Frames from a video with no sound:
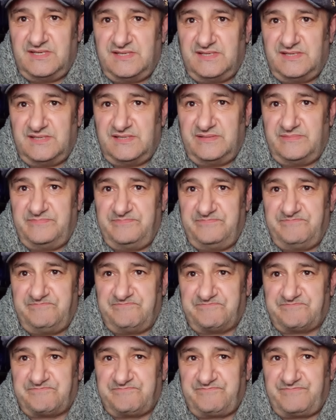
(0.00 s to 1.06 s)
But
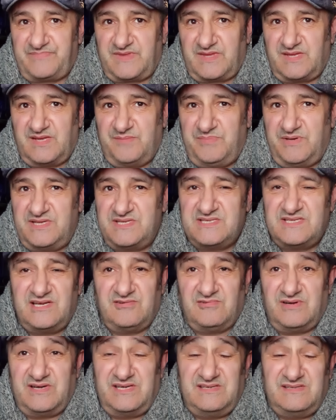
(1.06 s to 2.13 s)
there's no
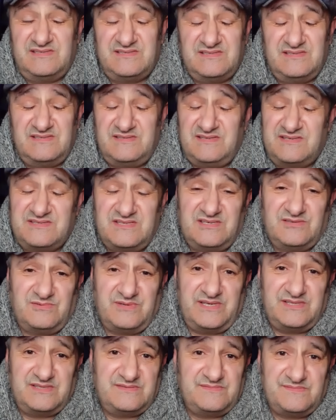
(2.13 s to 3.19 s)
way
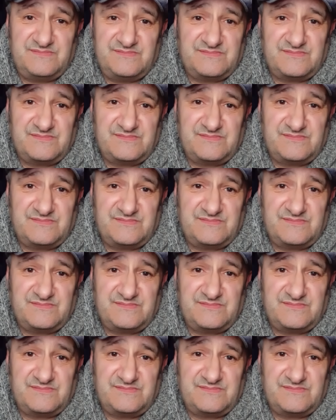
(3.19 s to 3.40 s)
that